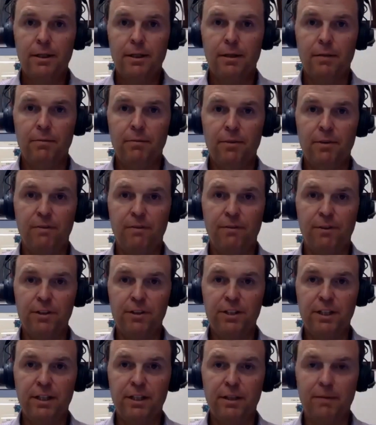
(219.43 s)
um, the
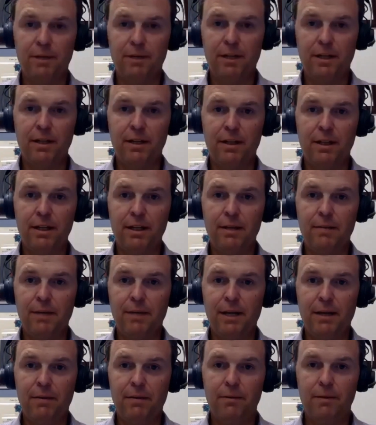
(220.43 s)
first thing that we need to think
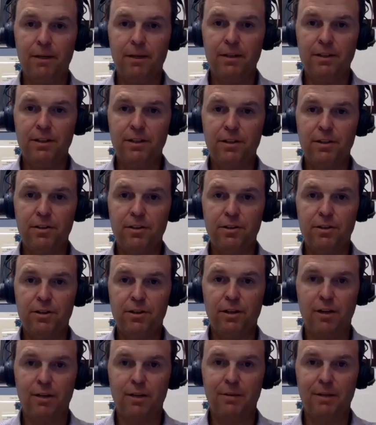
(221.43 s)
about when
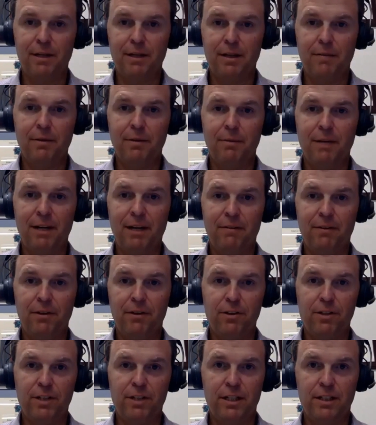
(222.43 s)
institutions talk about coming back for
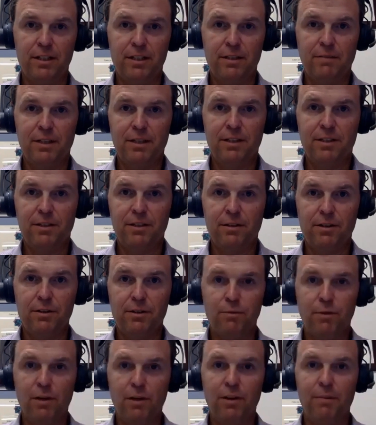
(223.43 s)
their second semester
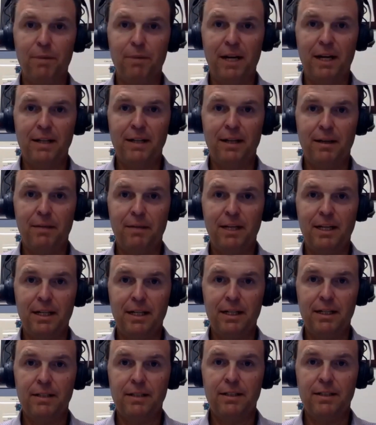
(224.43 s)
is where the pandemic
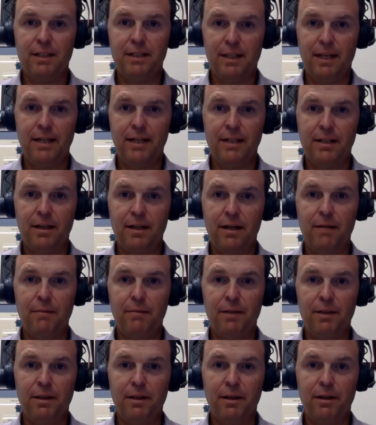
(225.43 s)
is at that
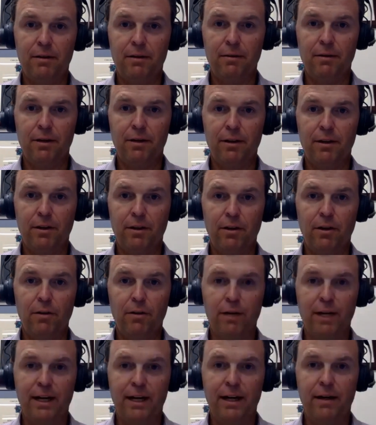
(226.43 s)
time in their in their
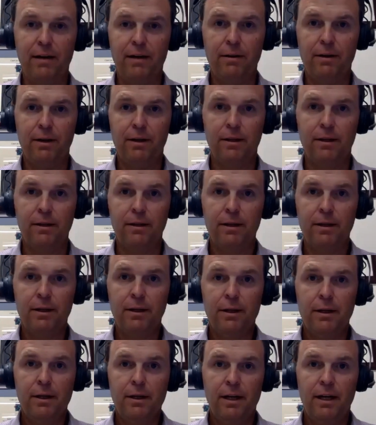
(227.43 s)
locale. And
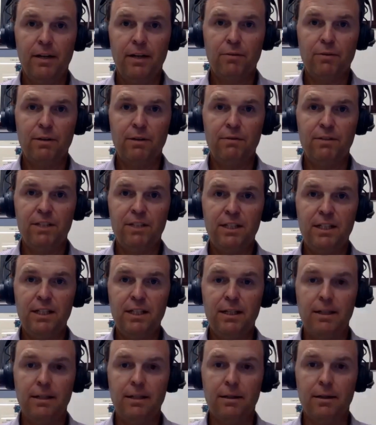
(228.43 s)
as we've
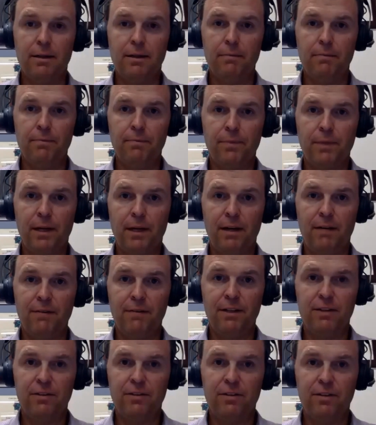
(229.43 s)
seen, um,
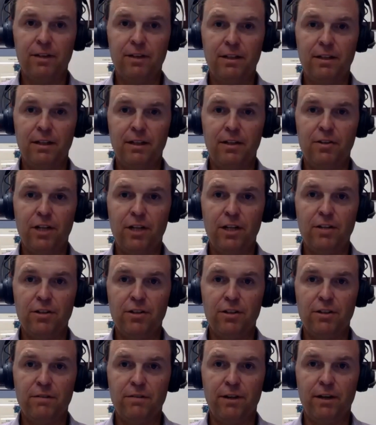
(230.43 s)
obviously, it
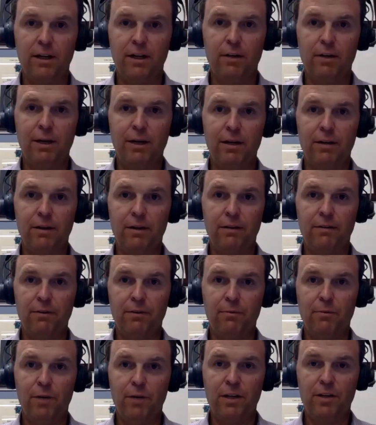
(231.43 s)
changes very quickly
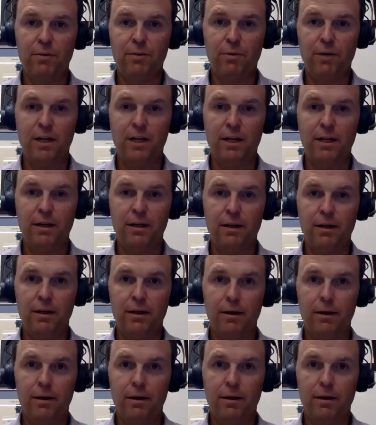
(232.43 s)
from week to week
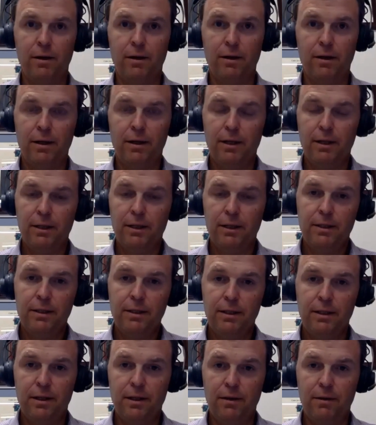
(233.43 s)
uh, on
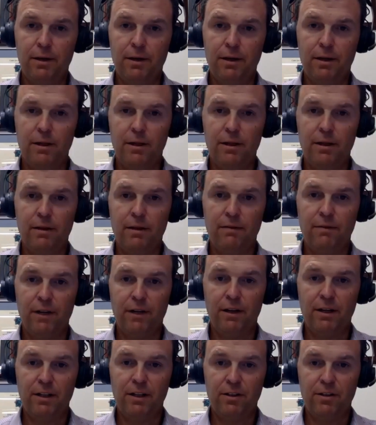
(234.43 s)
you know, in in
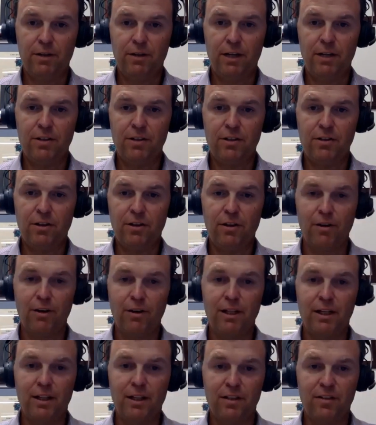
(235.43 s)
various locations. Although I
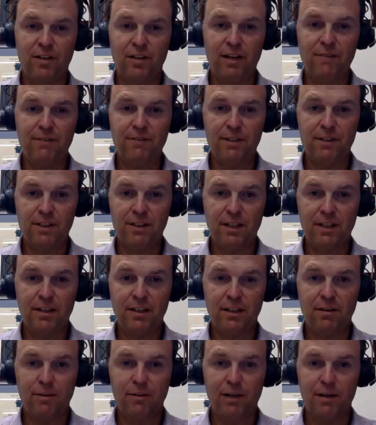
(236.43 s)
think it's safe to say
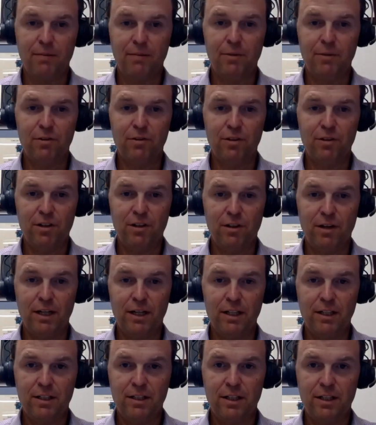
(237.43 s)
that throughout most of the
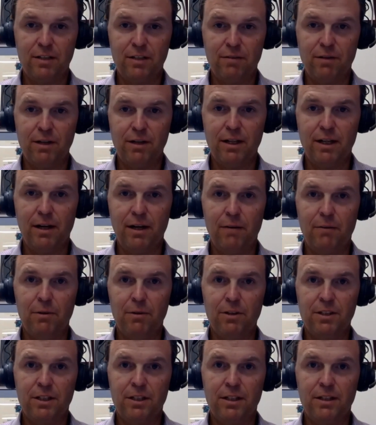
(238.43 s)
United States right now,
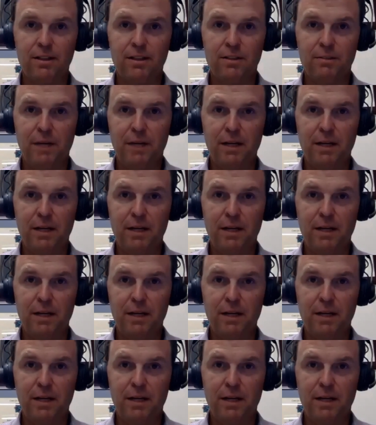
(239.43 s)
we're seeing this